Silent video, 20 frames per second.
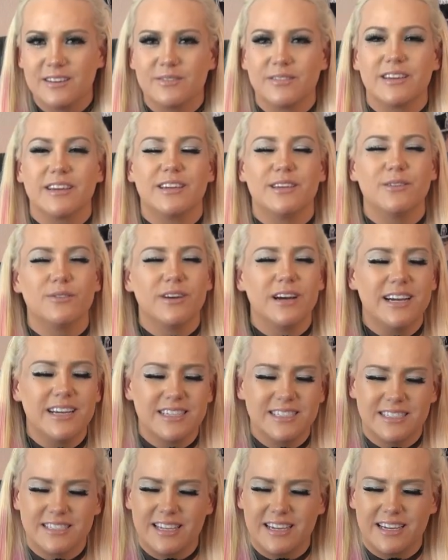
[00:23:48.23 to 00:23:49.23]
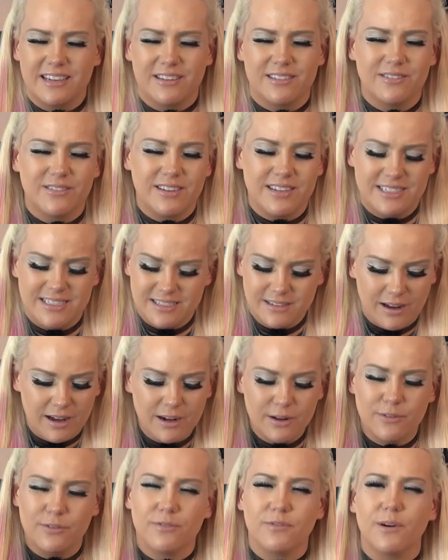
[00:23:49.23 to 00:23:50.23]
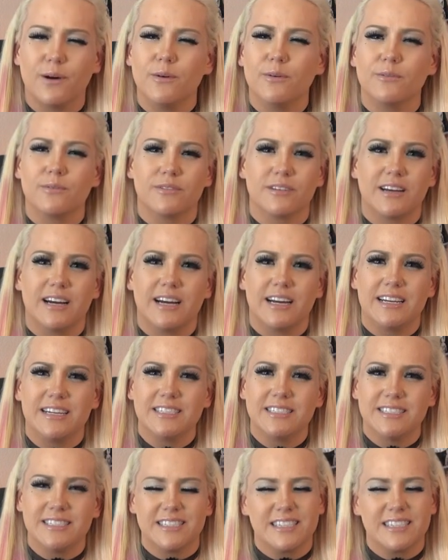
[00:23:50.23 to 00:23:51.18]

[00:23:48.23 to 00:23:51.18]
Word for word: Like you guys, like it's not a phone, guys.